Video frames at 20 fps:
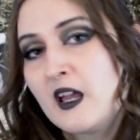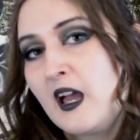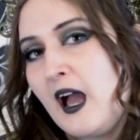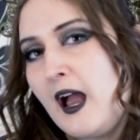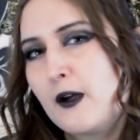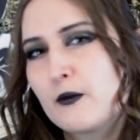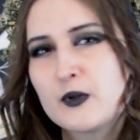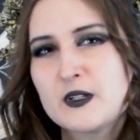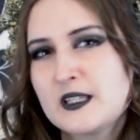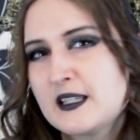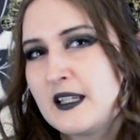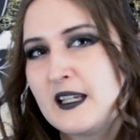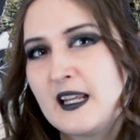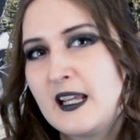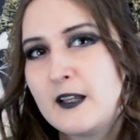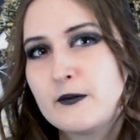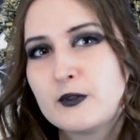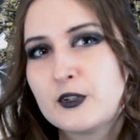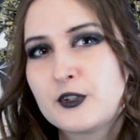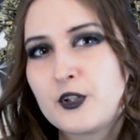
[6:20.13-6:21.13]
I wasn't
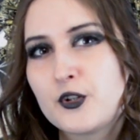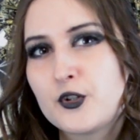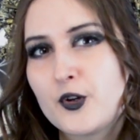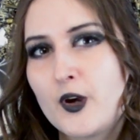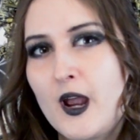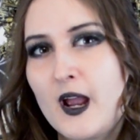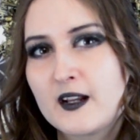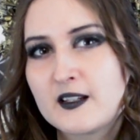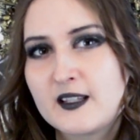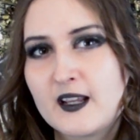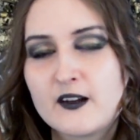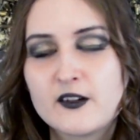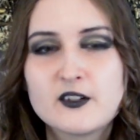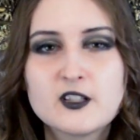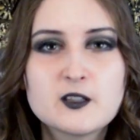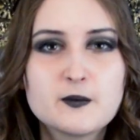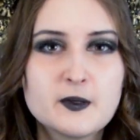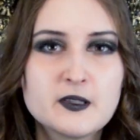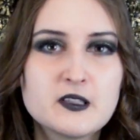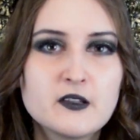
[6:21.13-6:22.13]
able to track down a
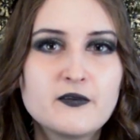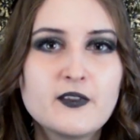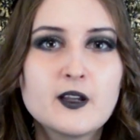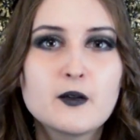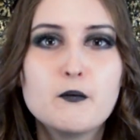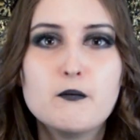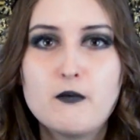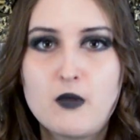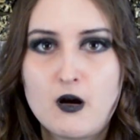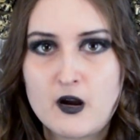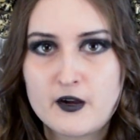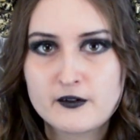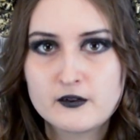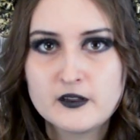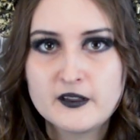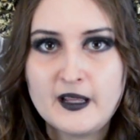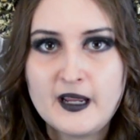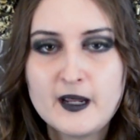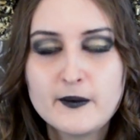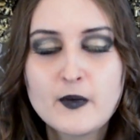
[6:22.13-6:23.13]
specific model
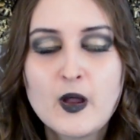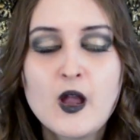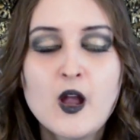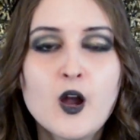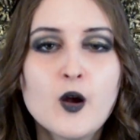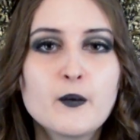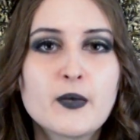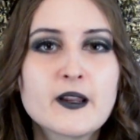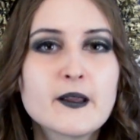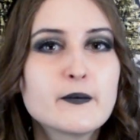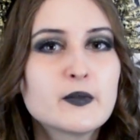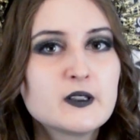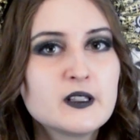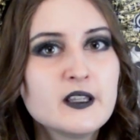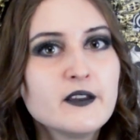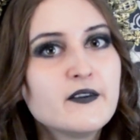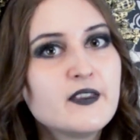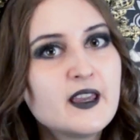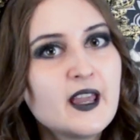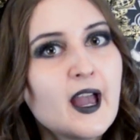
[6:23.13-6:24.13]
name, but I
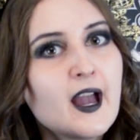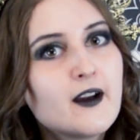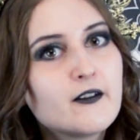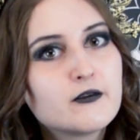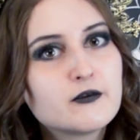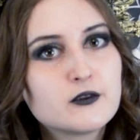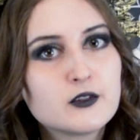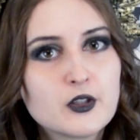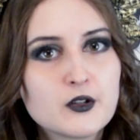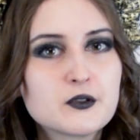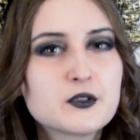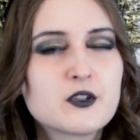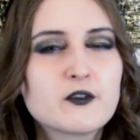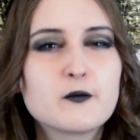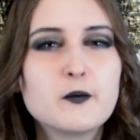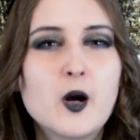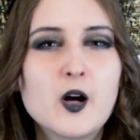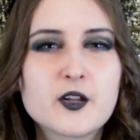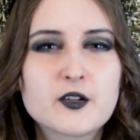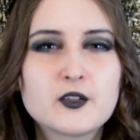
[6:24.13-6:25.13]
believe they have loads of
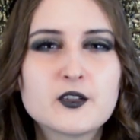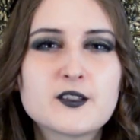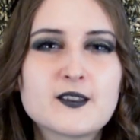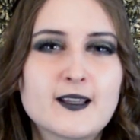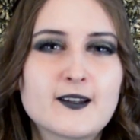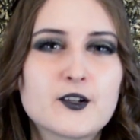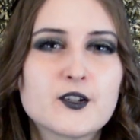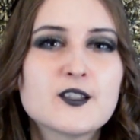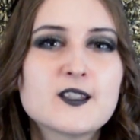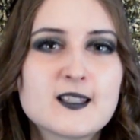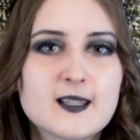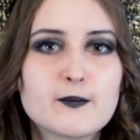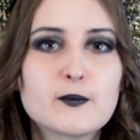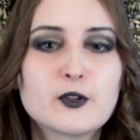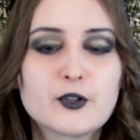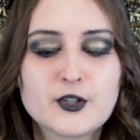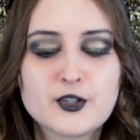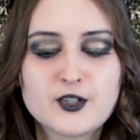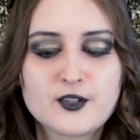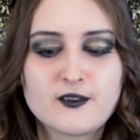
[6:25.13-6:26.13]
models that are
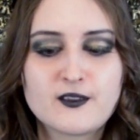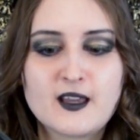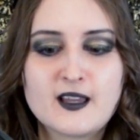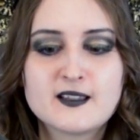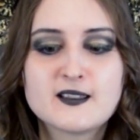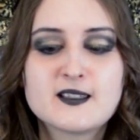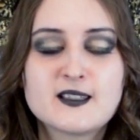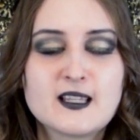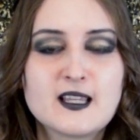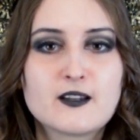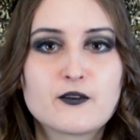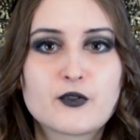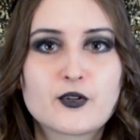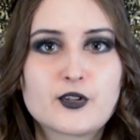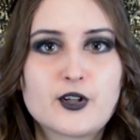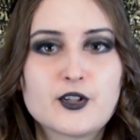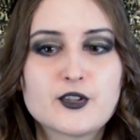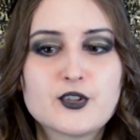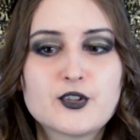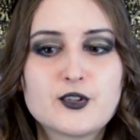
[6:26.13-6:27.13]
similar to this in
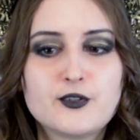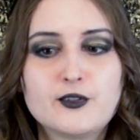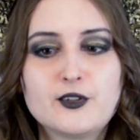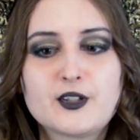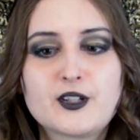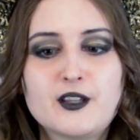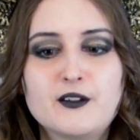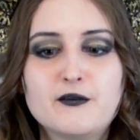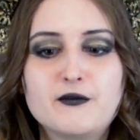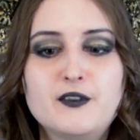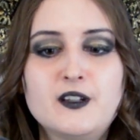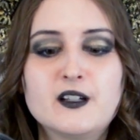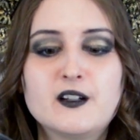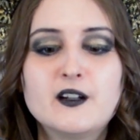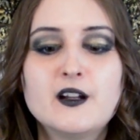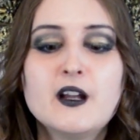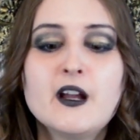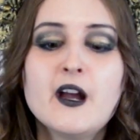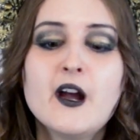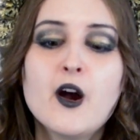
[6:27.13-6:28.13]
regards to look and feel.
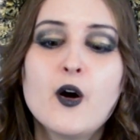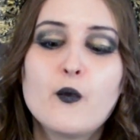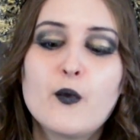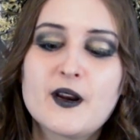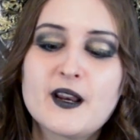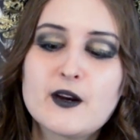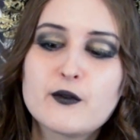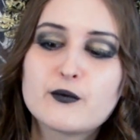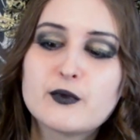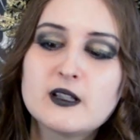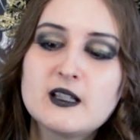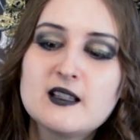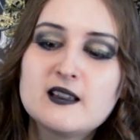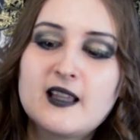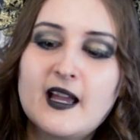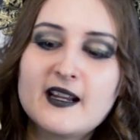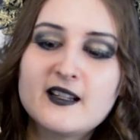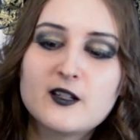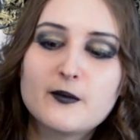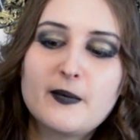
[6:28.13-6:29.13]
What I really
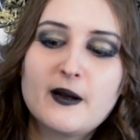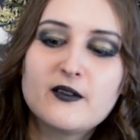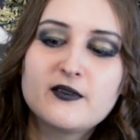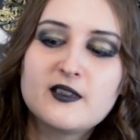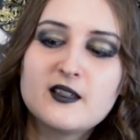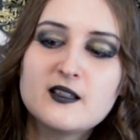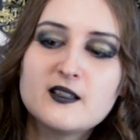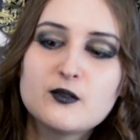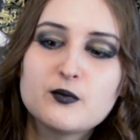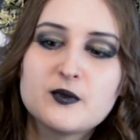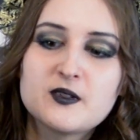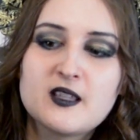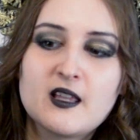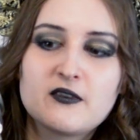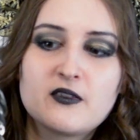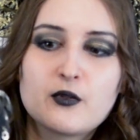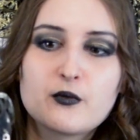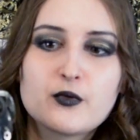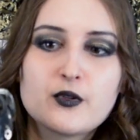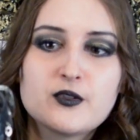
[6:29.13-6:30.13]
liked about this was that
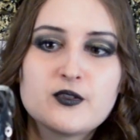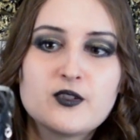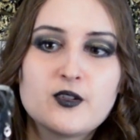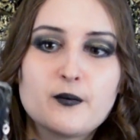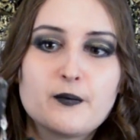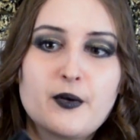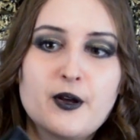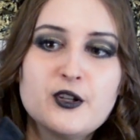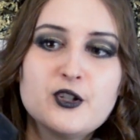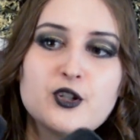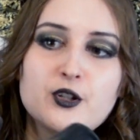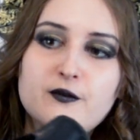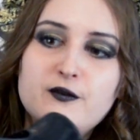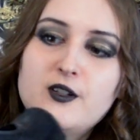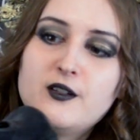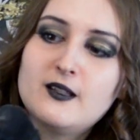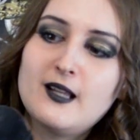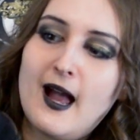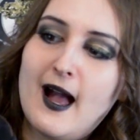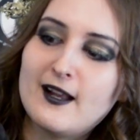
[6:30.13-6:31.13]
there was a bunch of
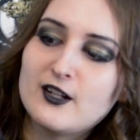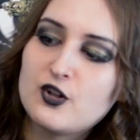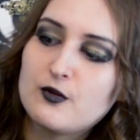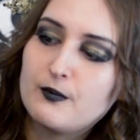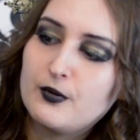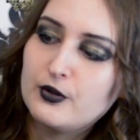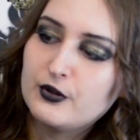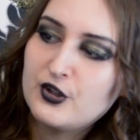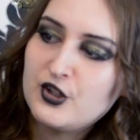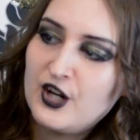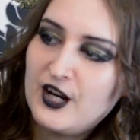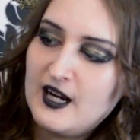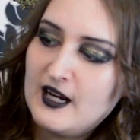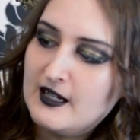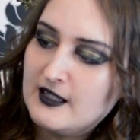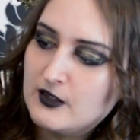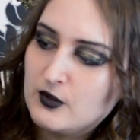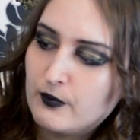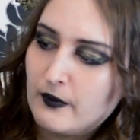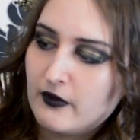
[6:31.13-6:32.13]
detachable
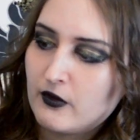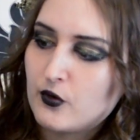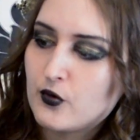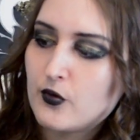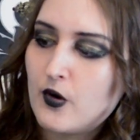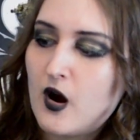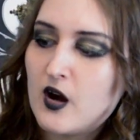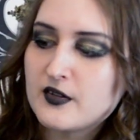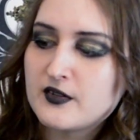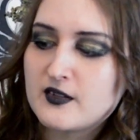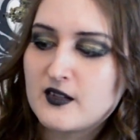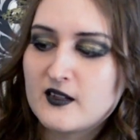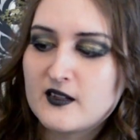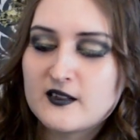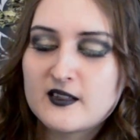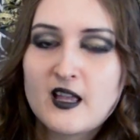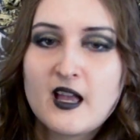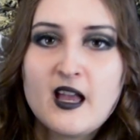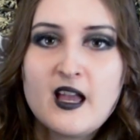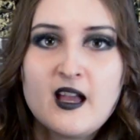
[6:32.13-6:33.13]
chains with crosses
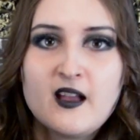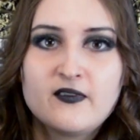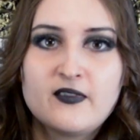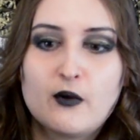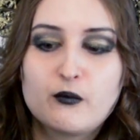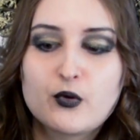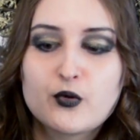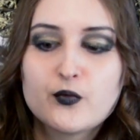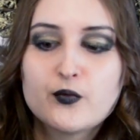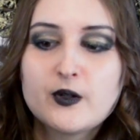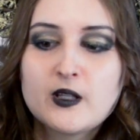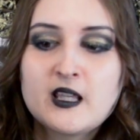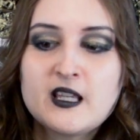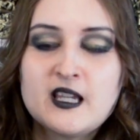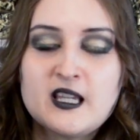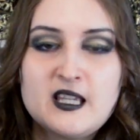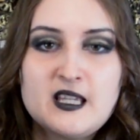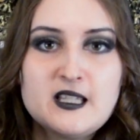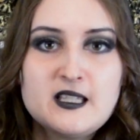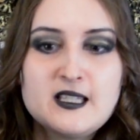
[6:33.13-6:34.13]
that were really
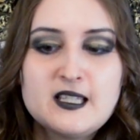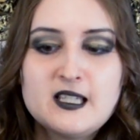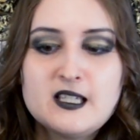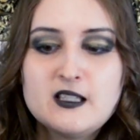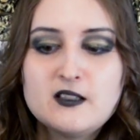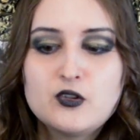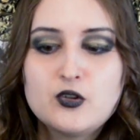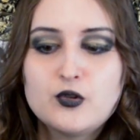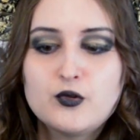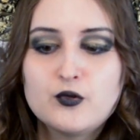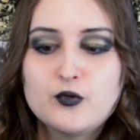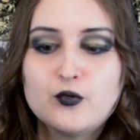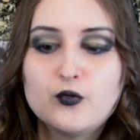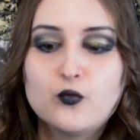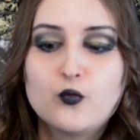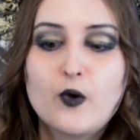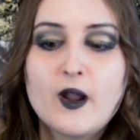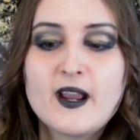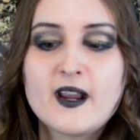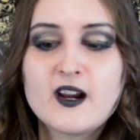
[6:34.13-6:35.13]
easy to
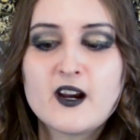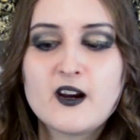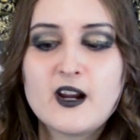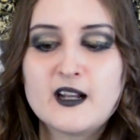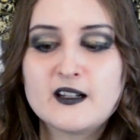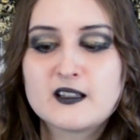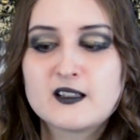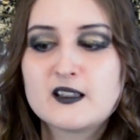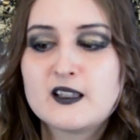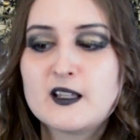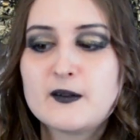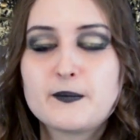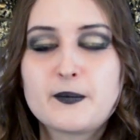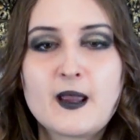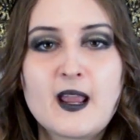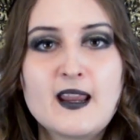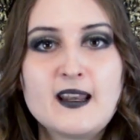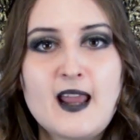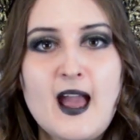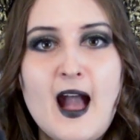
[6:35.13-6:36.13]
wear and clip
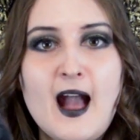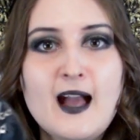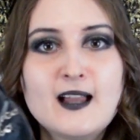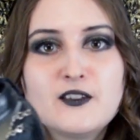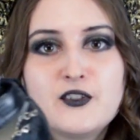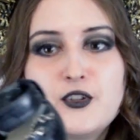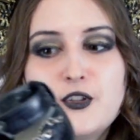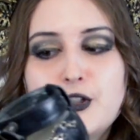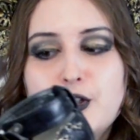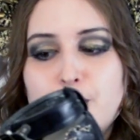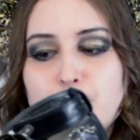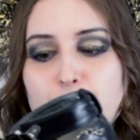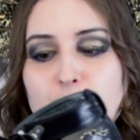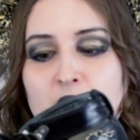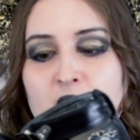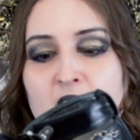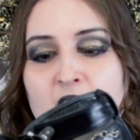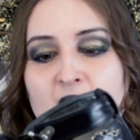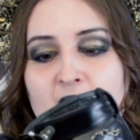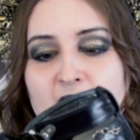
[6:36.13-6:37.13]
and add to.
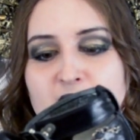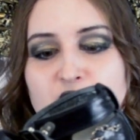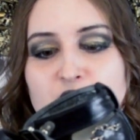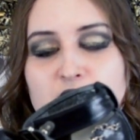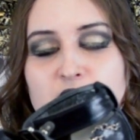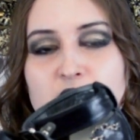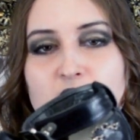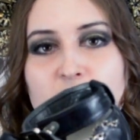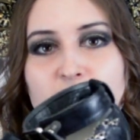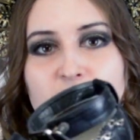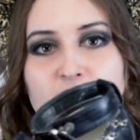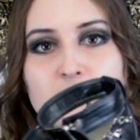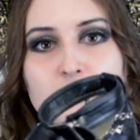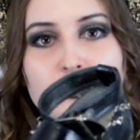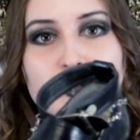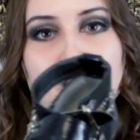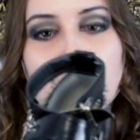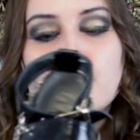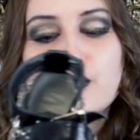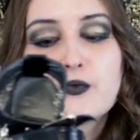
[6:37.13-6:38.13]
I just thought they
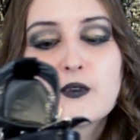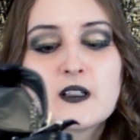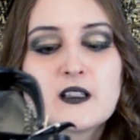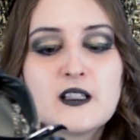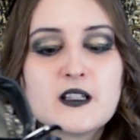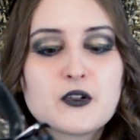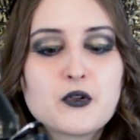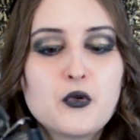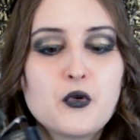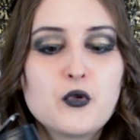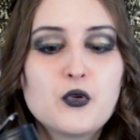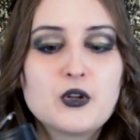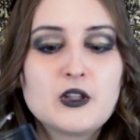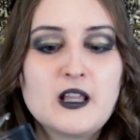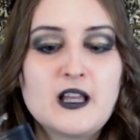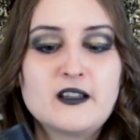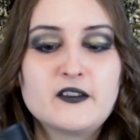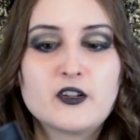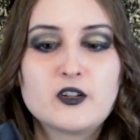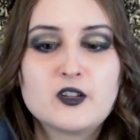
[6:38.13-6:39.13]
looked really cool
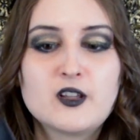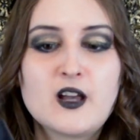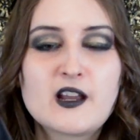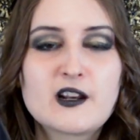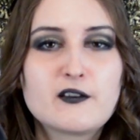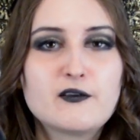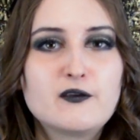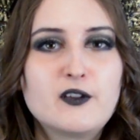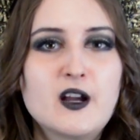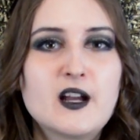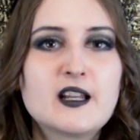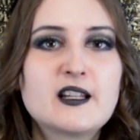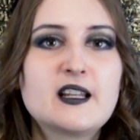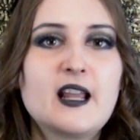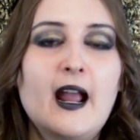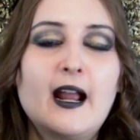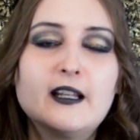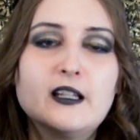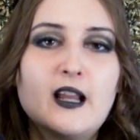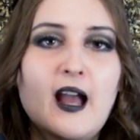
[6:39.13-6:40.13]
and a lot of fun
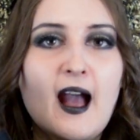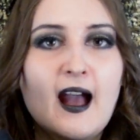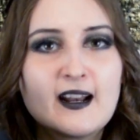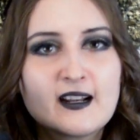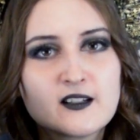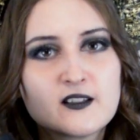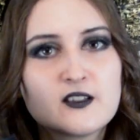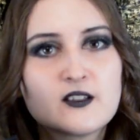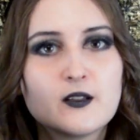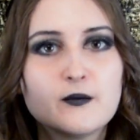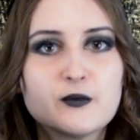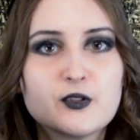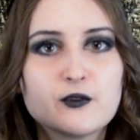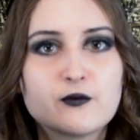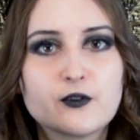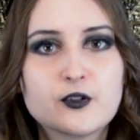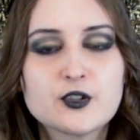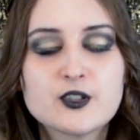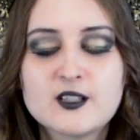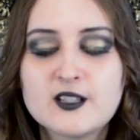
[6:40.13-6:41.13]
and added some
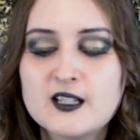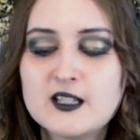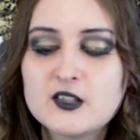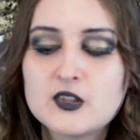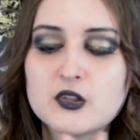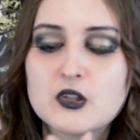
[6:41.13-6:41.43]
diversity, so